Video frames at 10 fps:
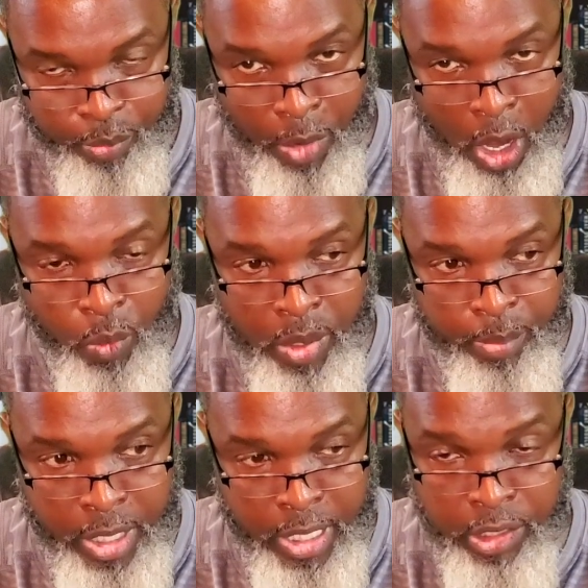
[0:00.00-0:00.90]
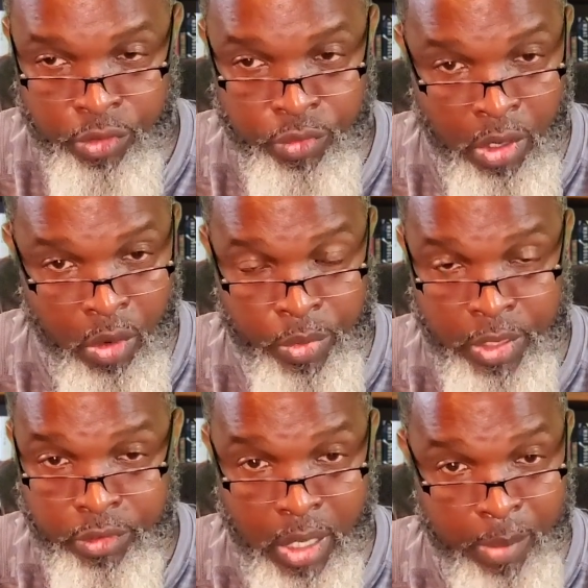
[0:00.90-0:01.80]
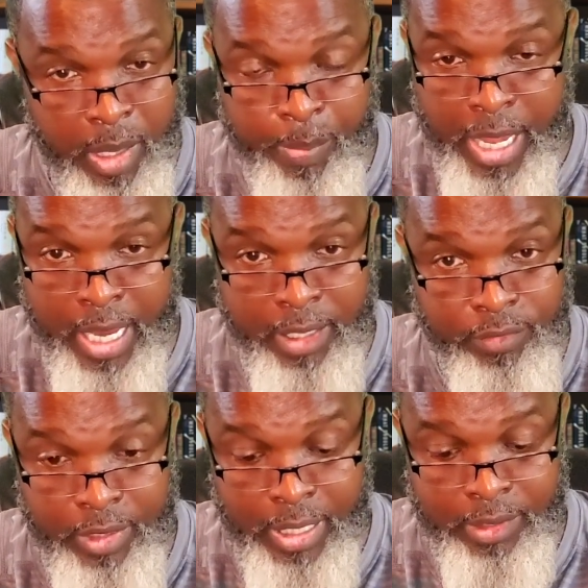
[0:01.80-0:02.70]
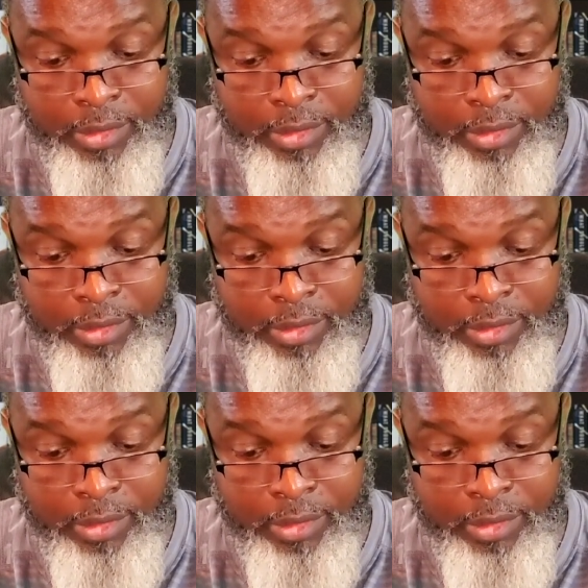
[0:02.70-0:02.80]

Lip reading: bought with money. You know, when he's talking about buying and selling,